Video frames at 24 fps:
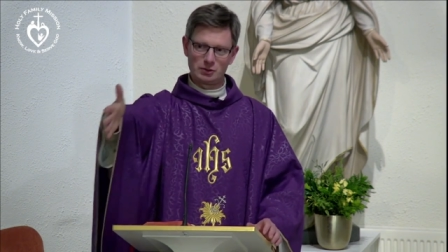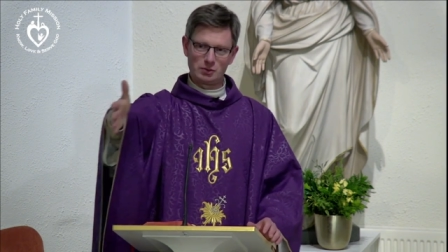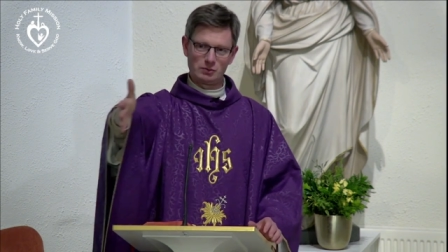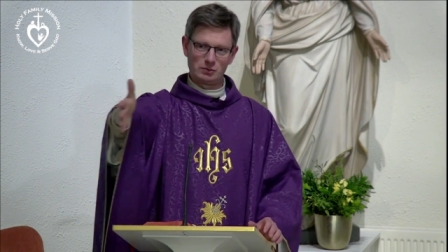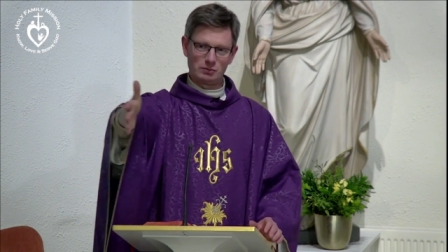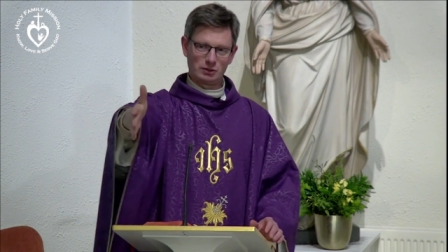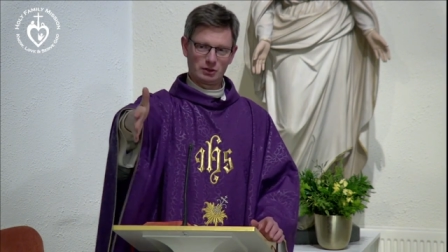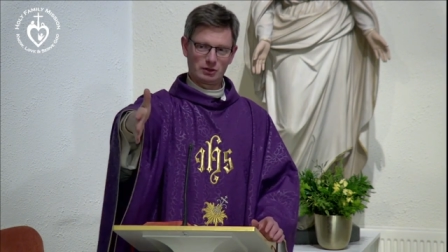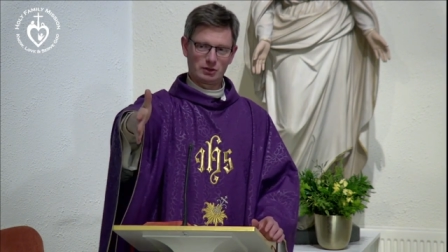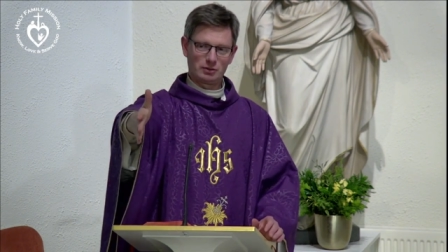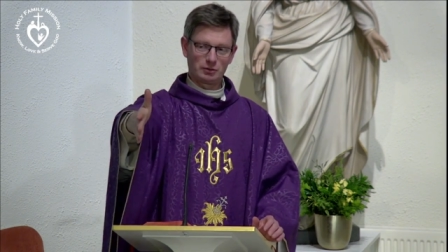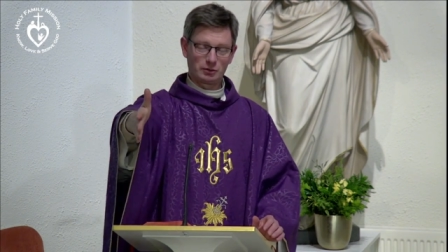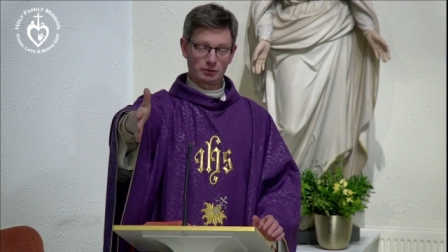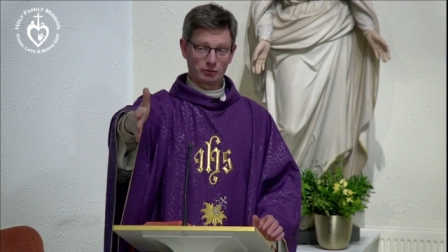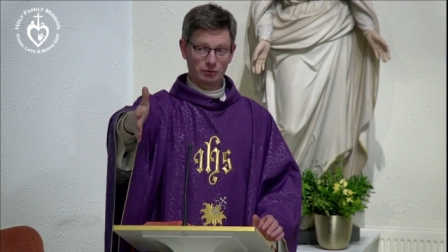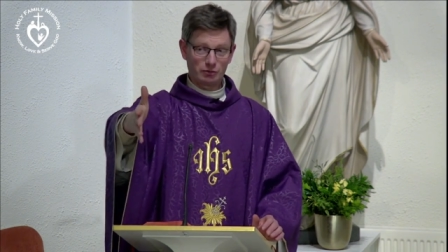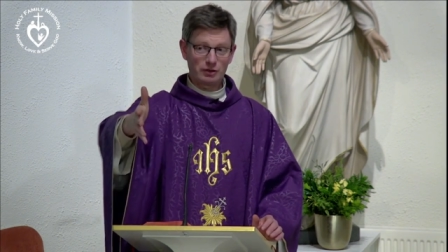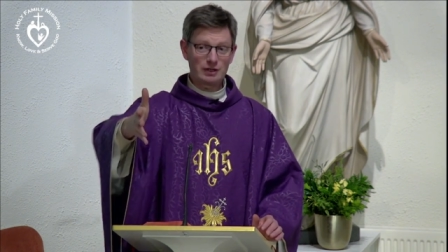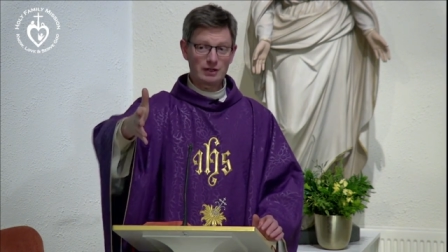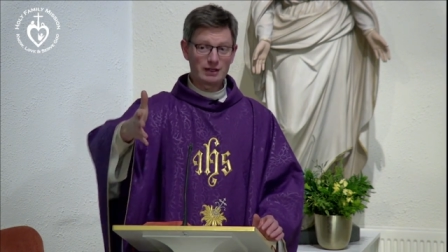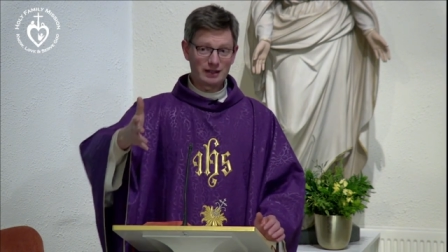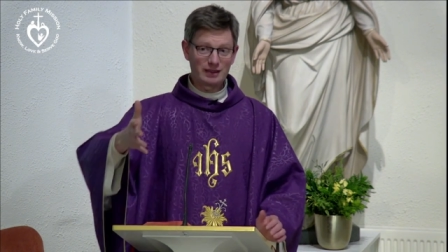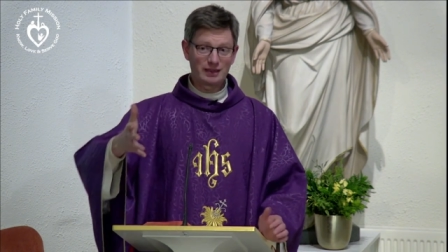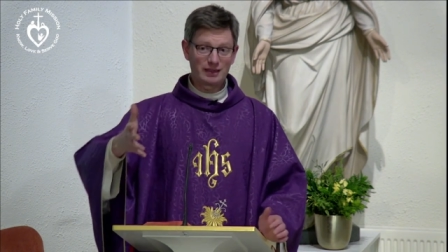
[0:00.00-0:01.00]
brother number
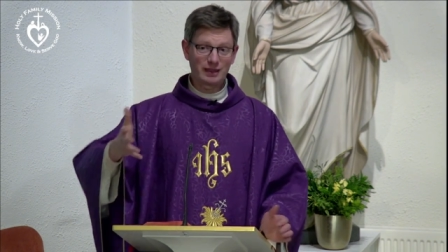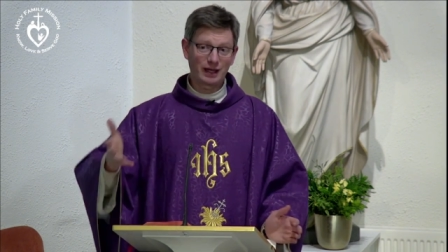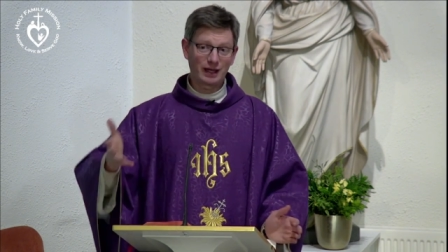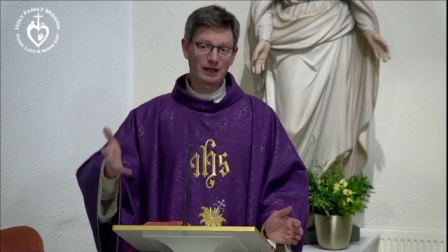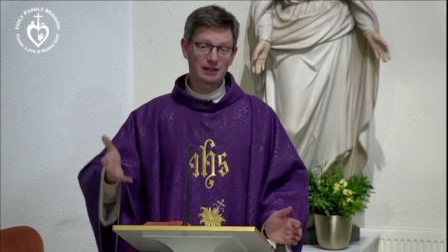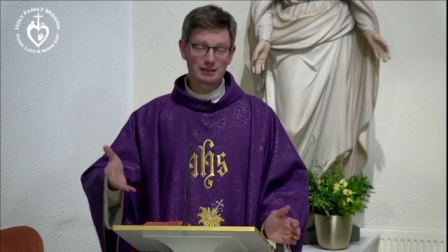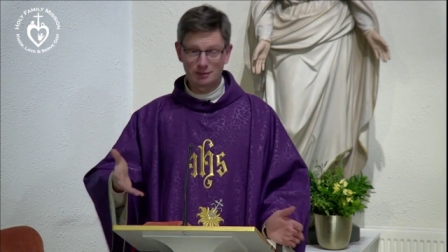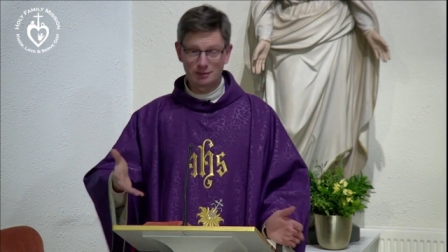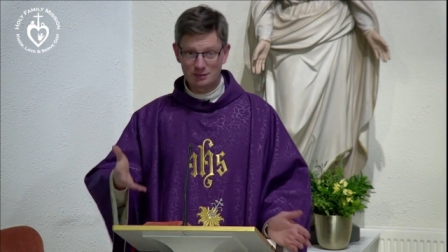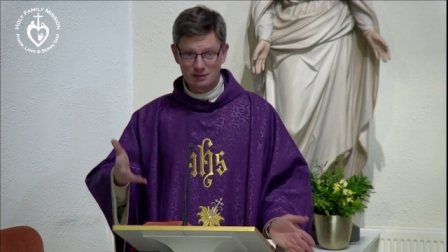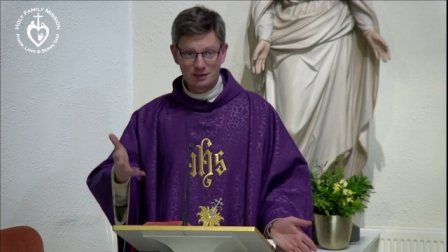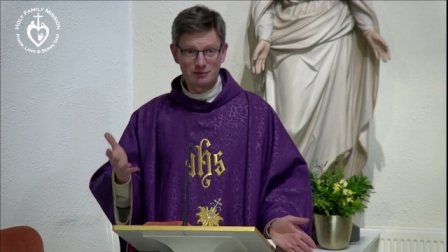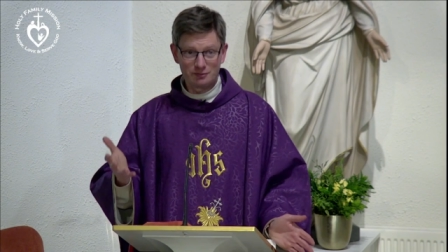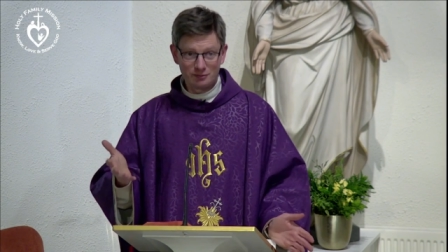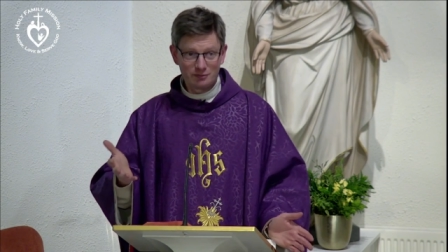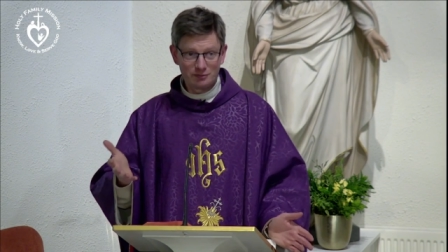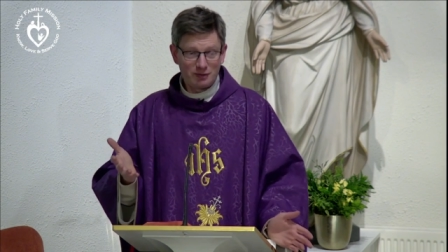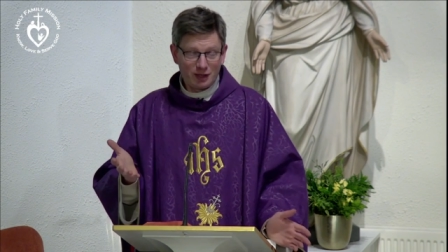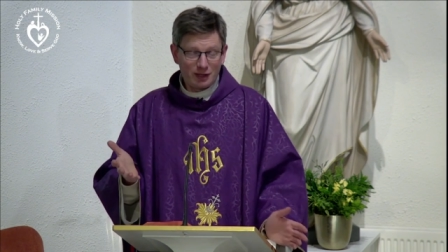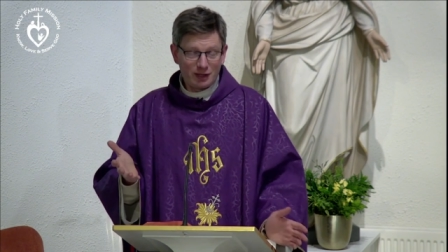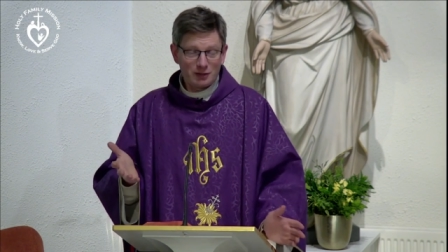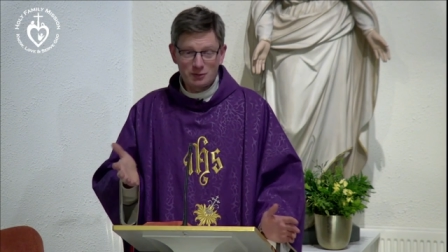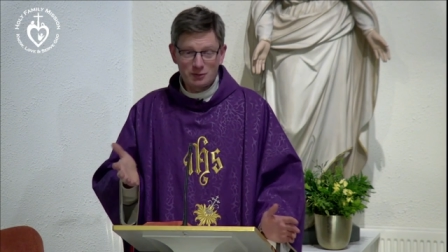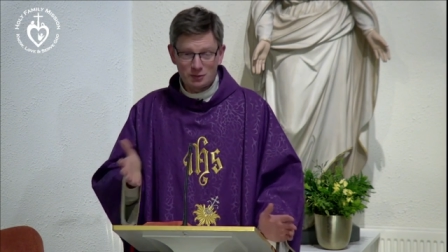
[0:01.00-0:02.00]
three thanked him and said,
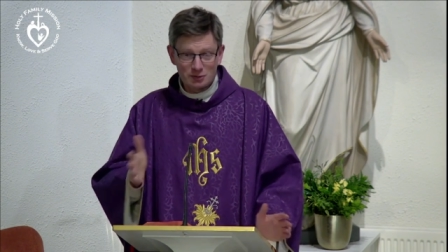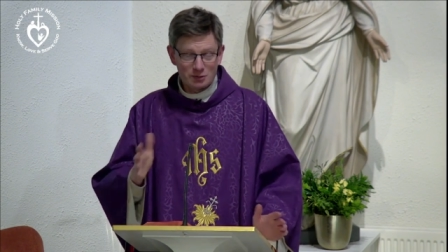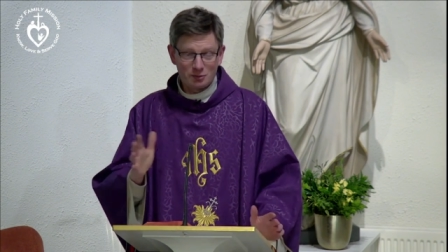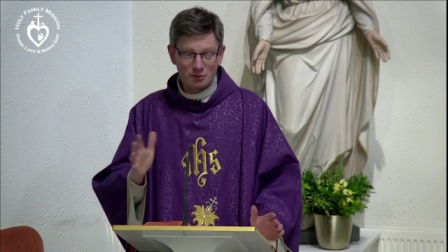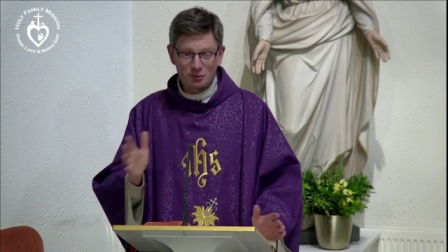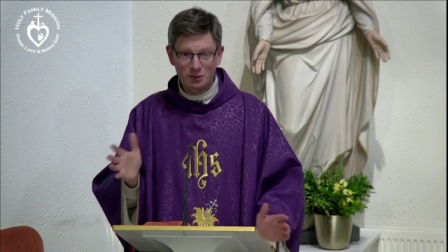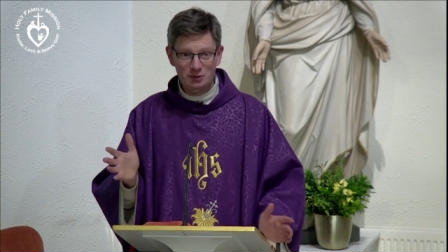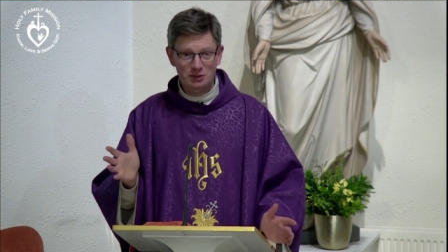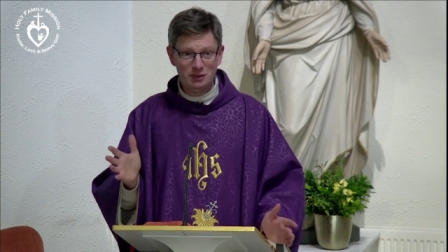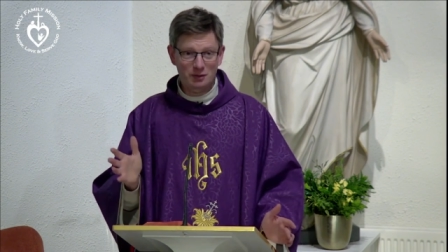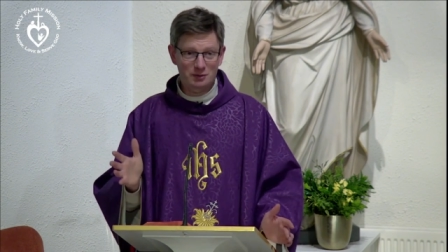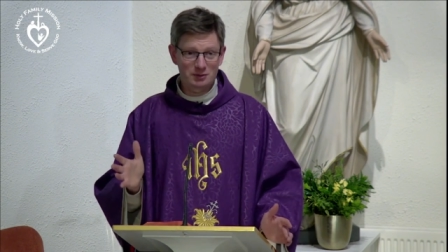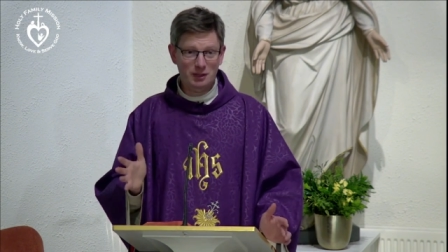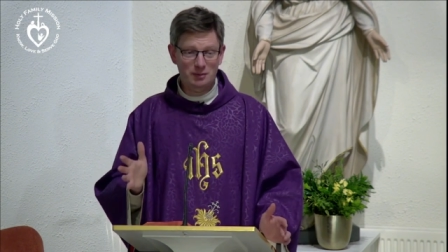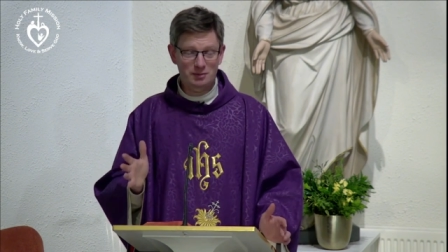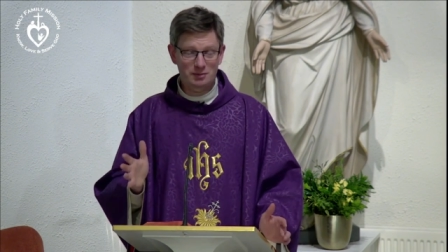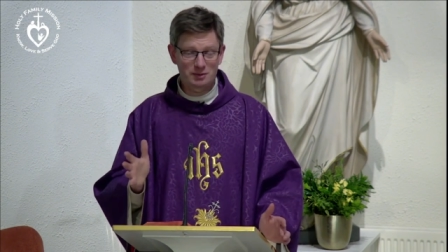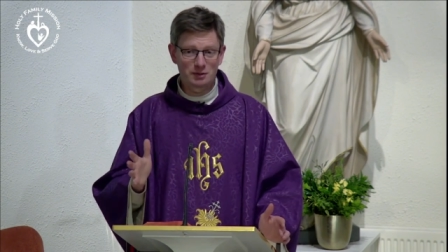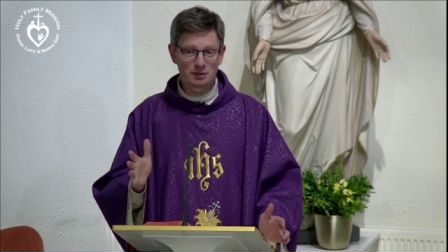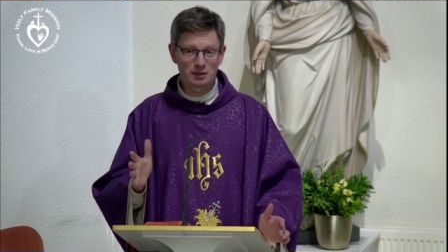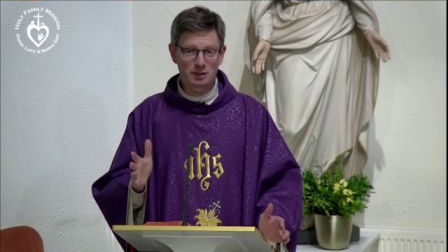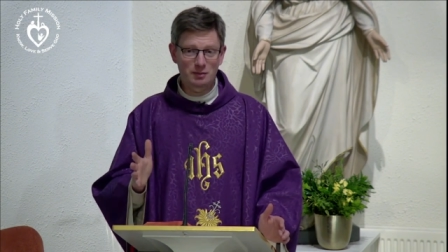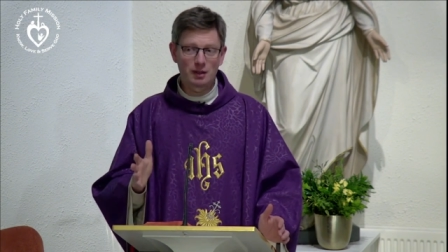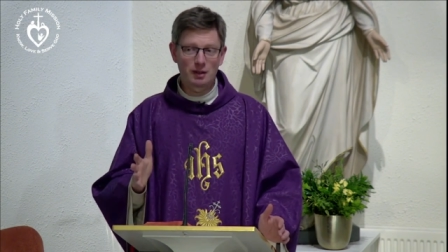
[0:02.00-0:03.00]
thank you so much, that was
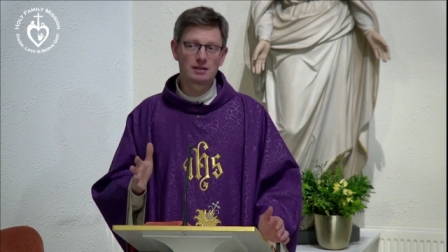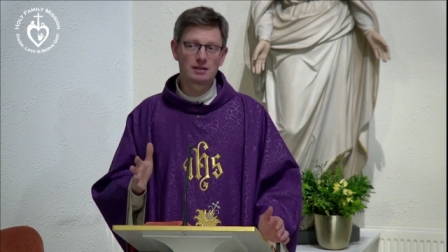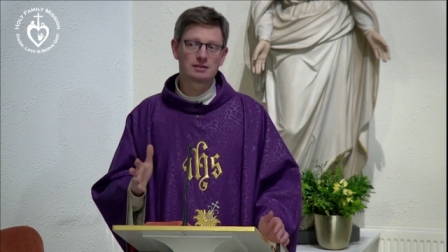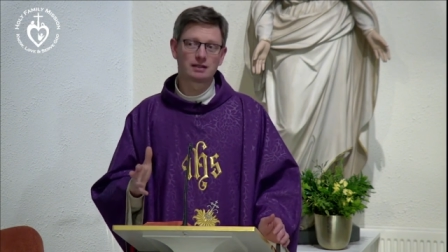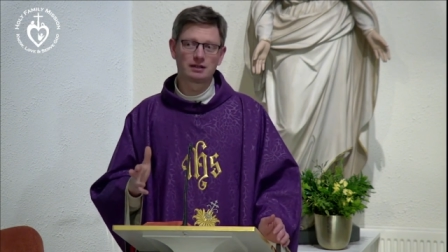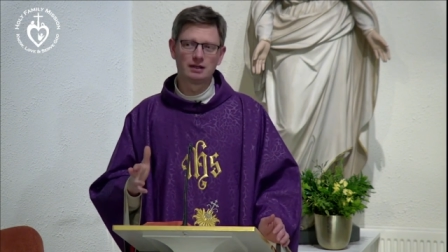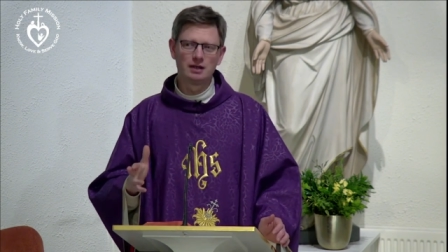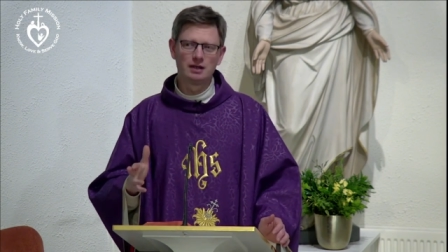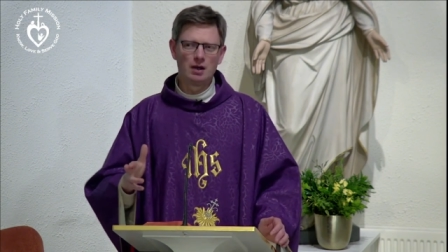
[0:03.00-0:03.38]
absolutely amazing.